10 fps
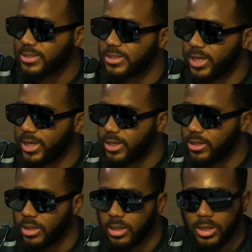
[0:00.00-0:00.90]

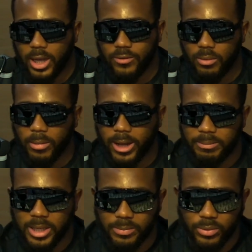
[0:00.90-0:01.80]
entertain and
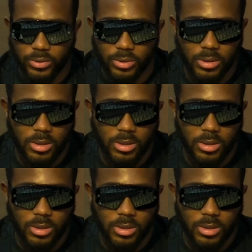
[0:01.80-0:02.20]
remind people, who